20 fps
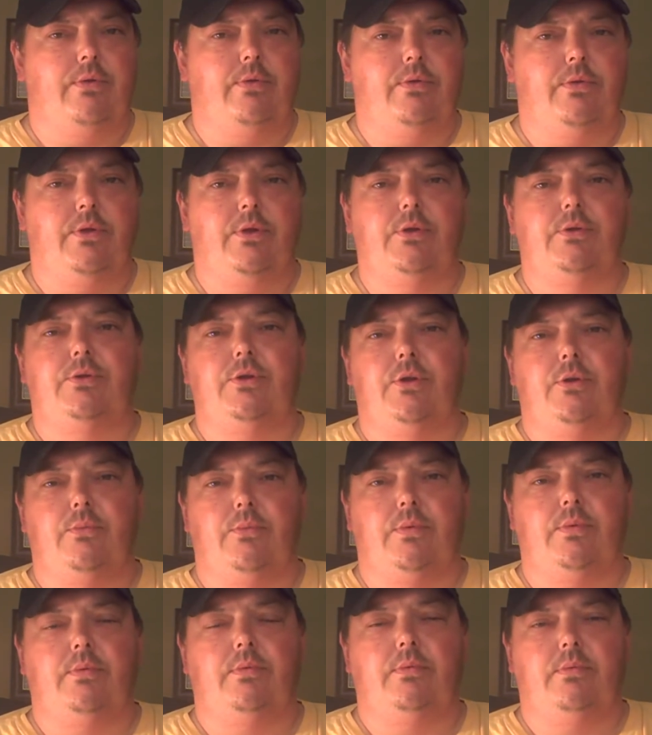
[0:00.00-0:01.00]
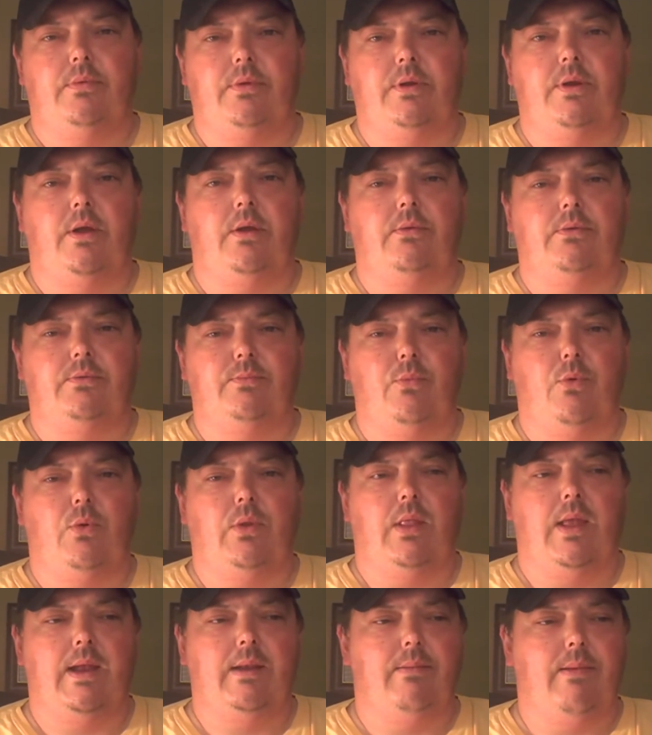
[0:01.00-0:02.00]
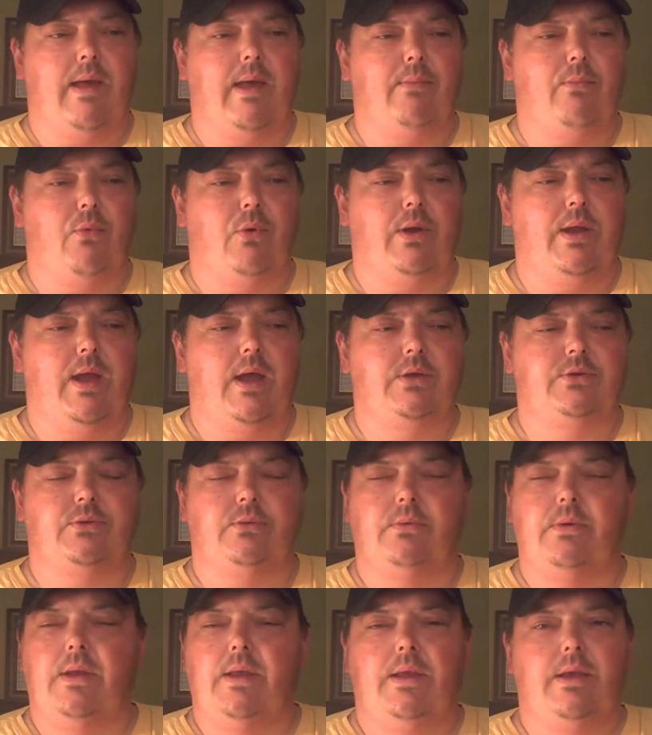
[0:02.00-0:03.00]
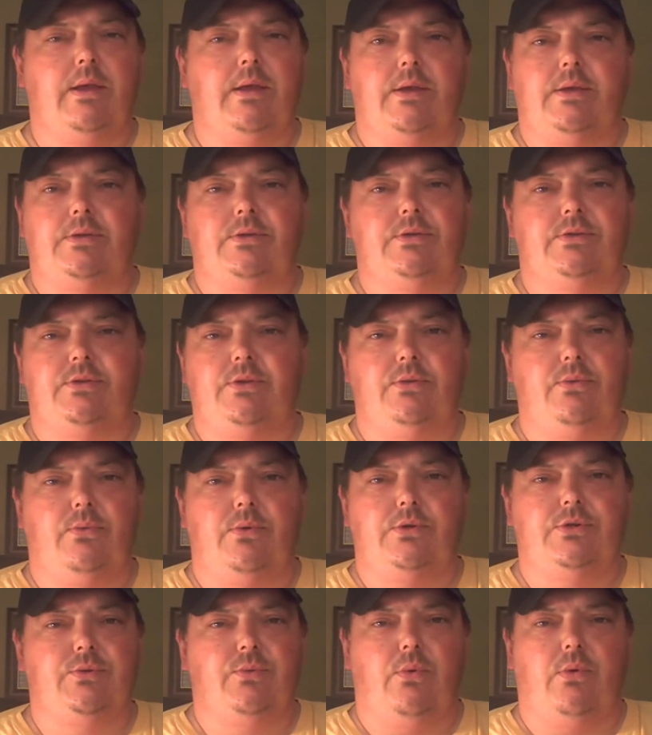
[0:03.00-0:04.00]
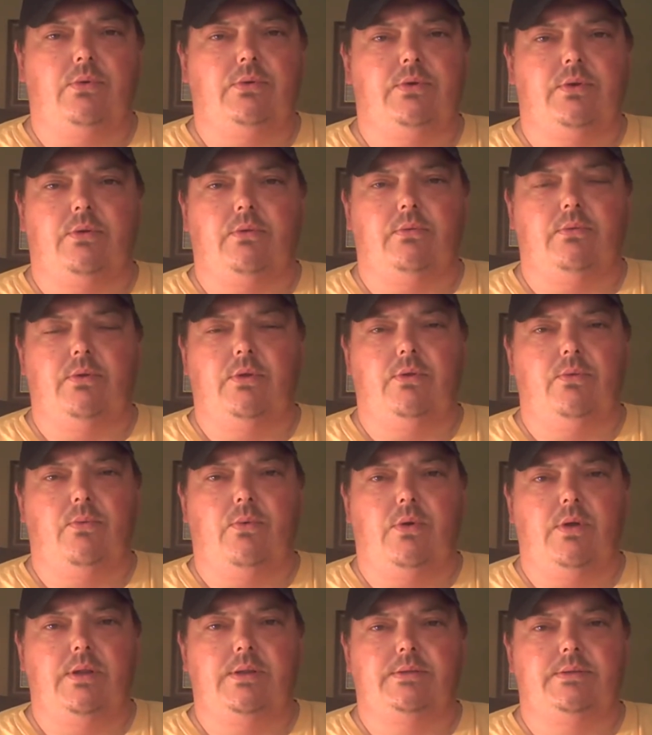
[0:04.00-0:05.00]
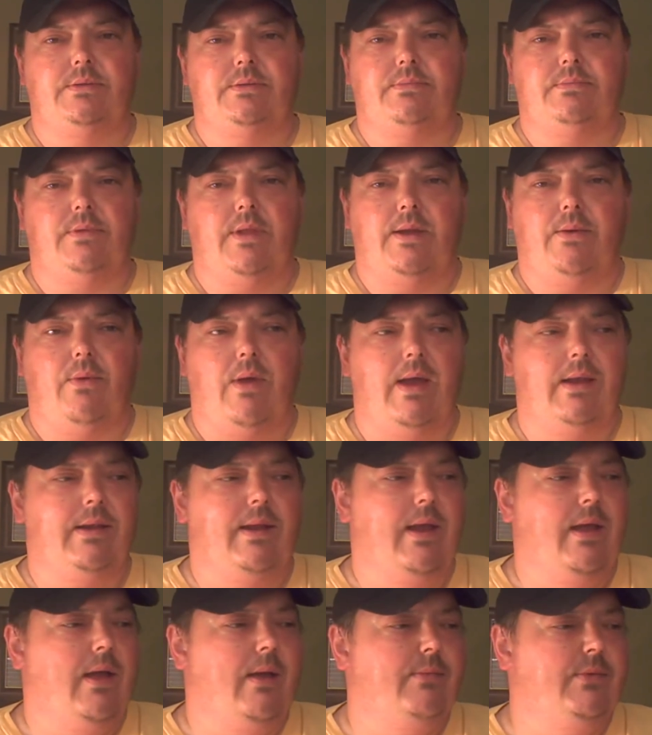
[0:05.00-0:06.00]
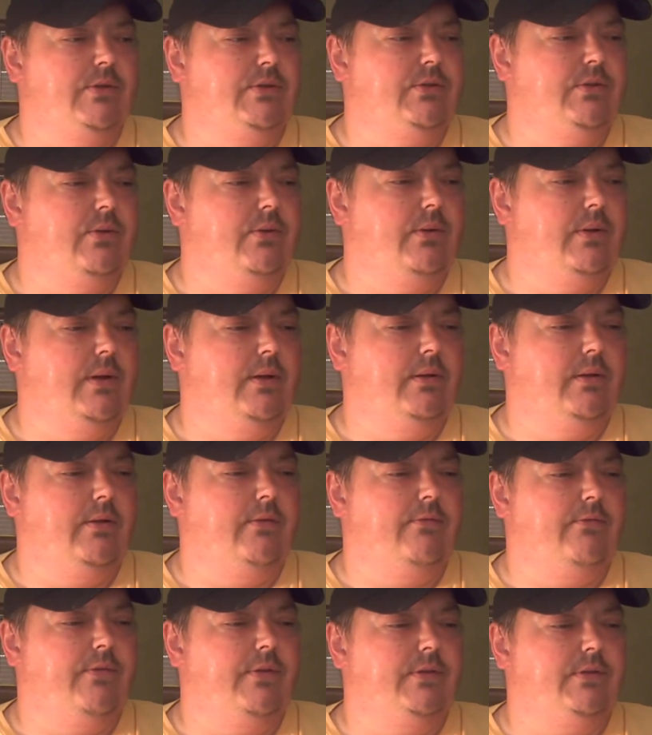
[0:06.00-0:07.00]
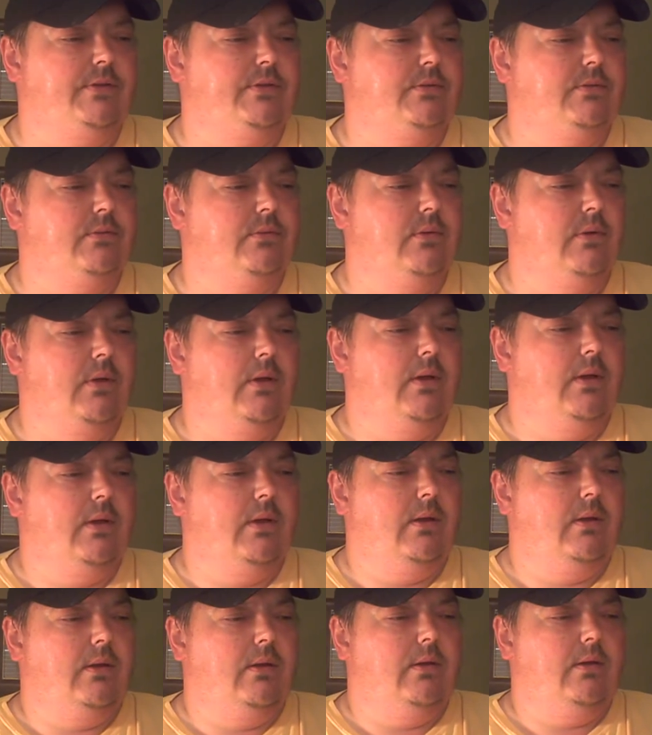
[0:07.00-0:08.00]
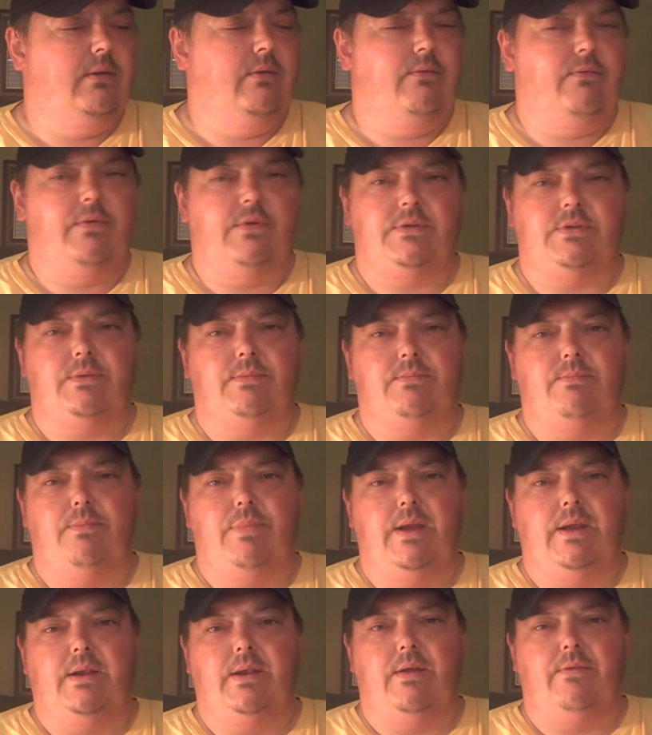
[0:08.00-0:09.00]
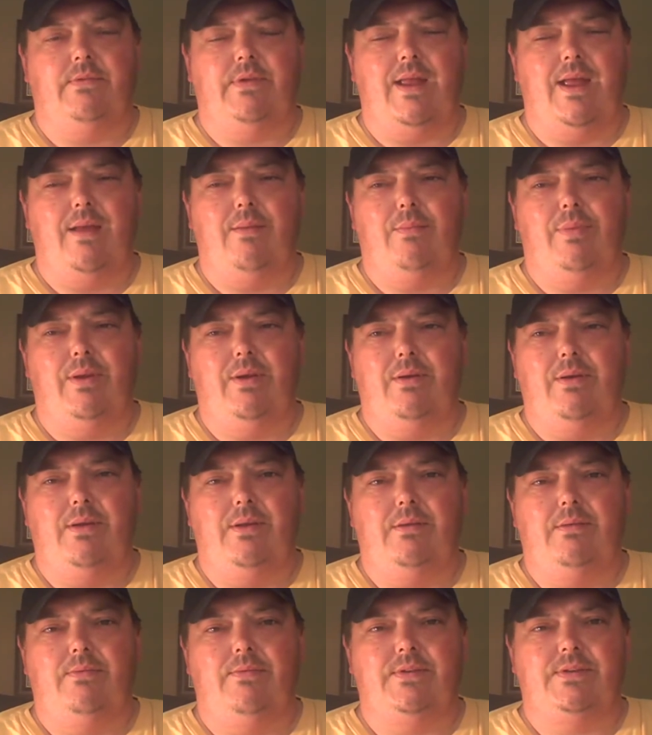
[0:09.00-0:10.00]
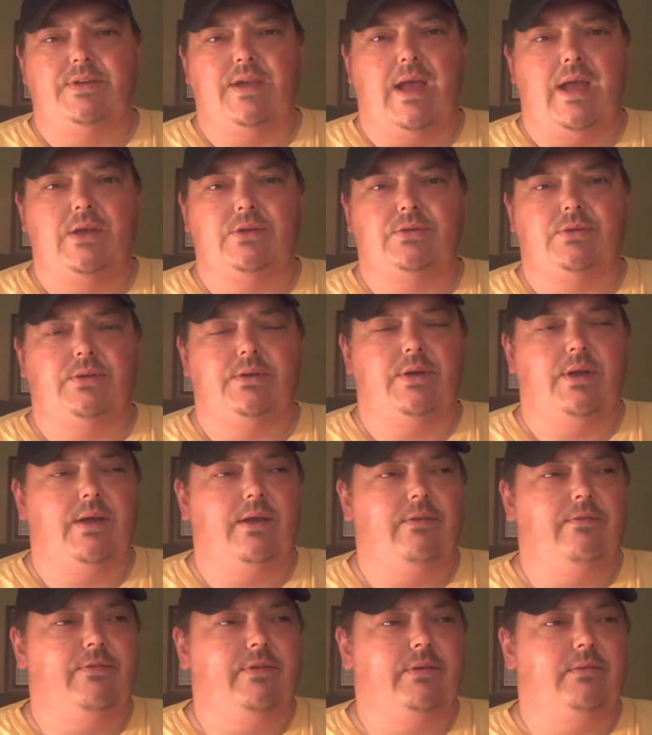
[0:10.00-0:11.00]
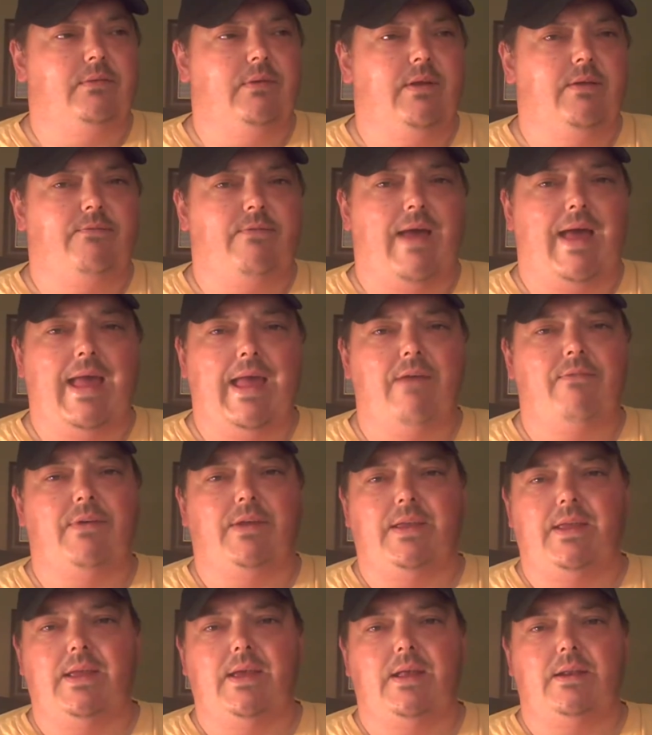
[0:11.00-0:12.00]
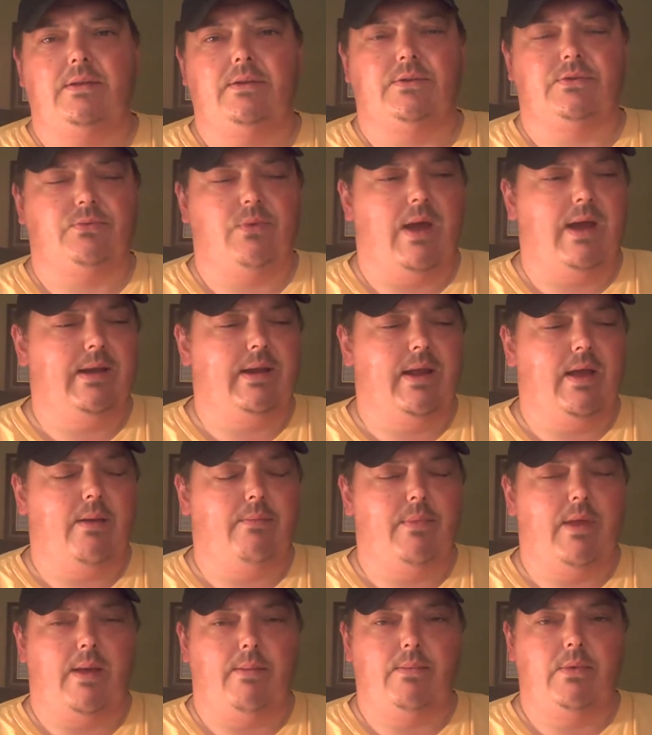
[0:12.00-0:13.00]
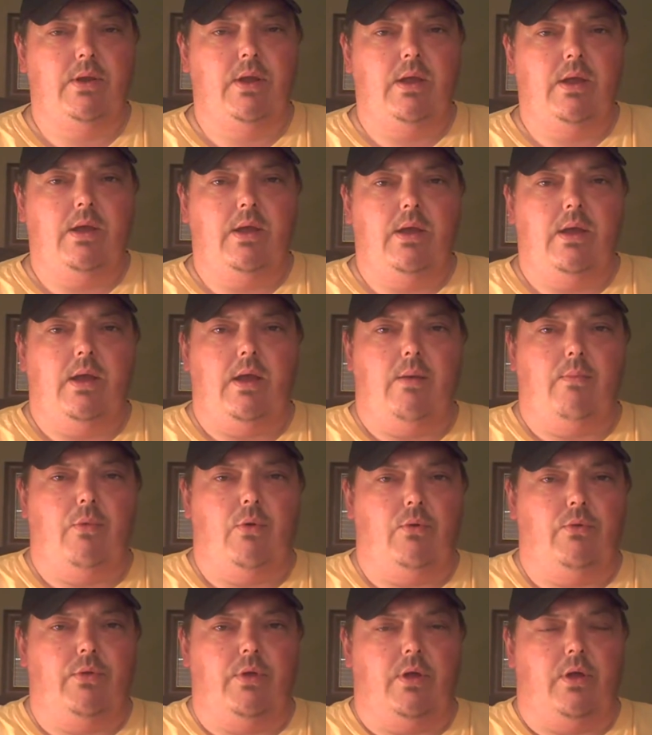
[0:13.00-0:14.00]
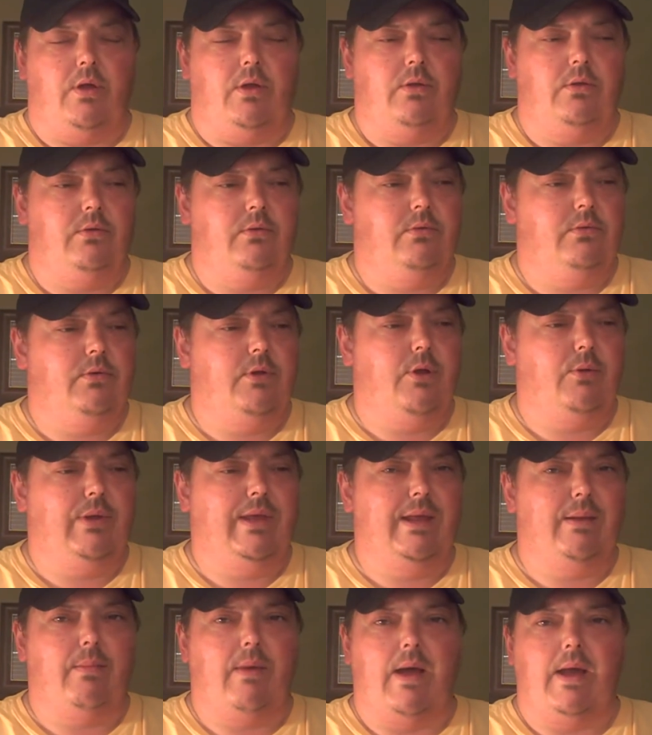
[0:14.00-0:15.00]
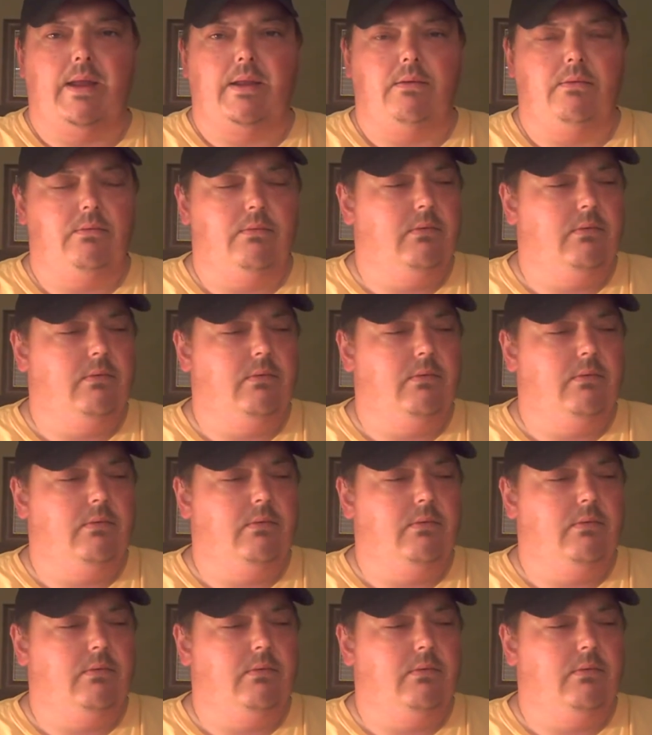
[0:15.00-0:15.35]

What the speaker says: YouTube. You know, more laid back, more casual. Just do the ones you want to. Do the ones like right now. I'm just doing it if it's a big enough time period, if it's casual enough, and if I have a kit. Because right now I'm on no kit buying.